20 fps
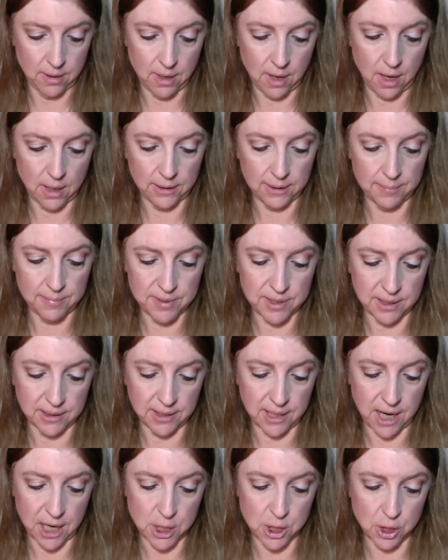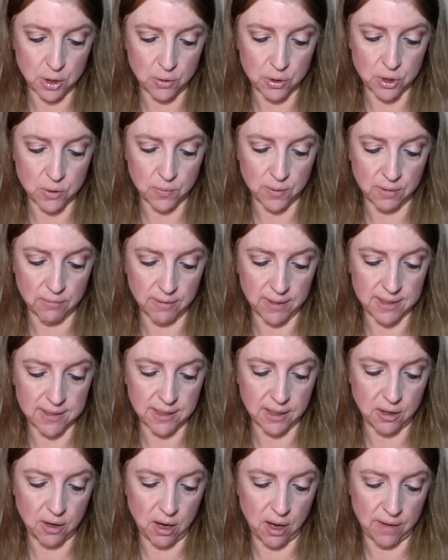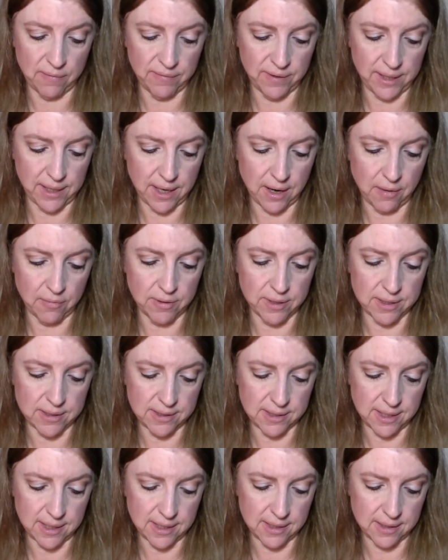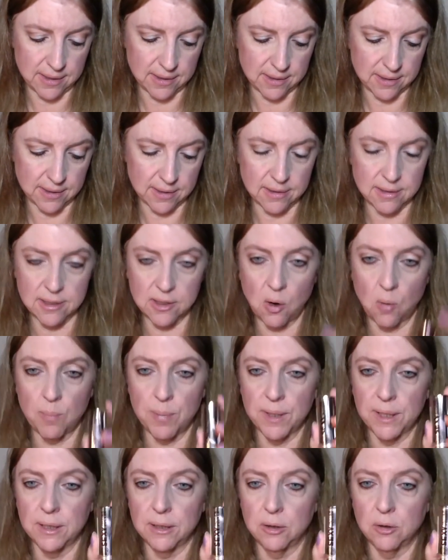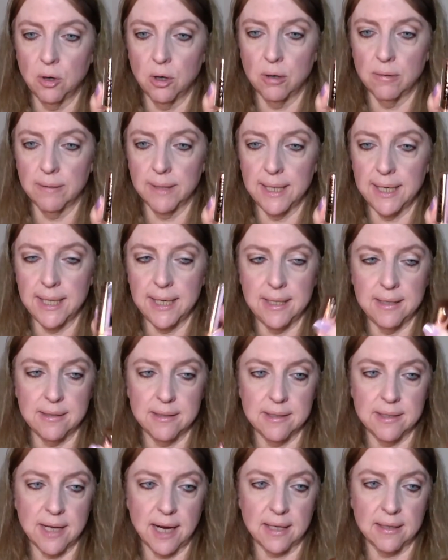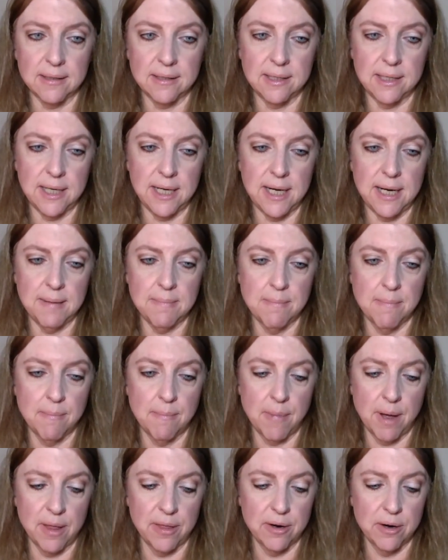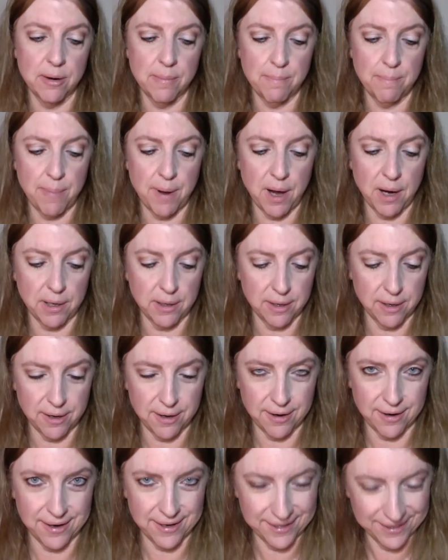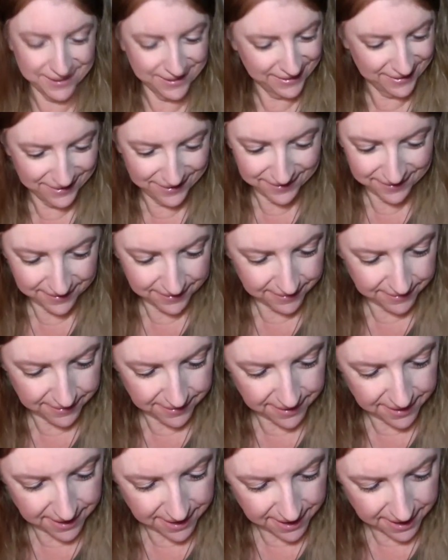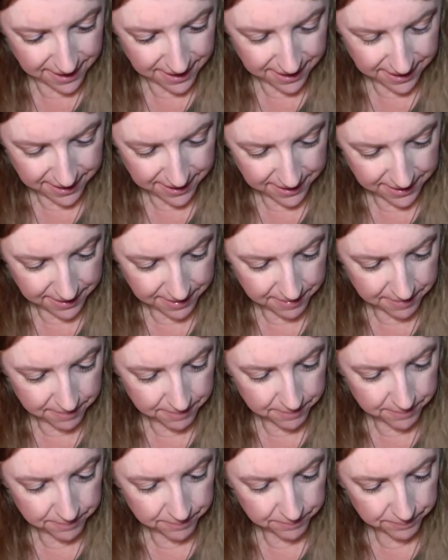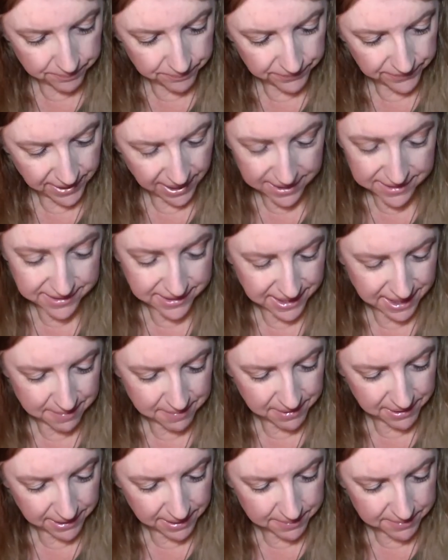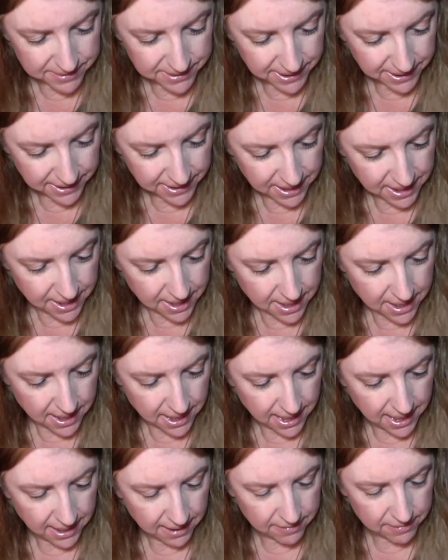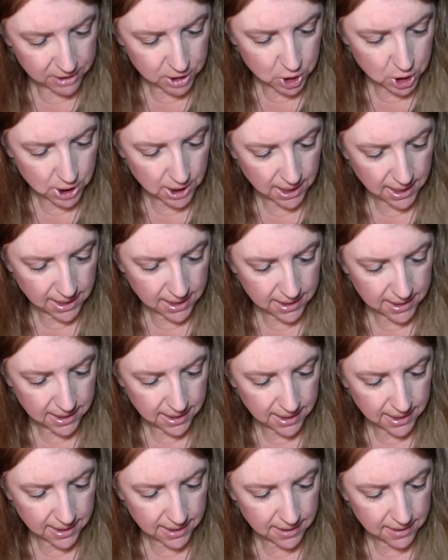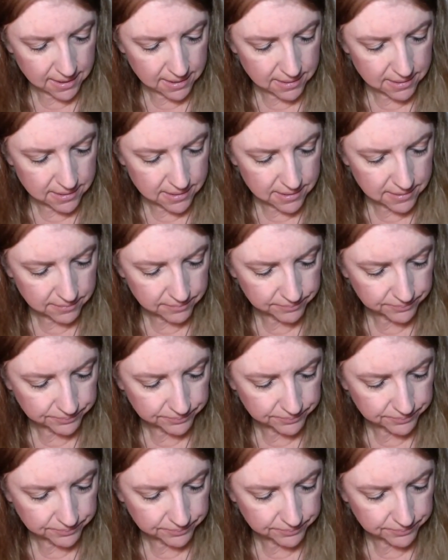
a lipstick that I showed you in a recent haul video. This is Soap and Glory Sexy Mother Pucker. That's the name of the lipstick. And the shade is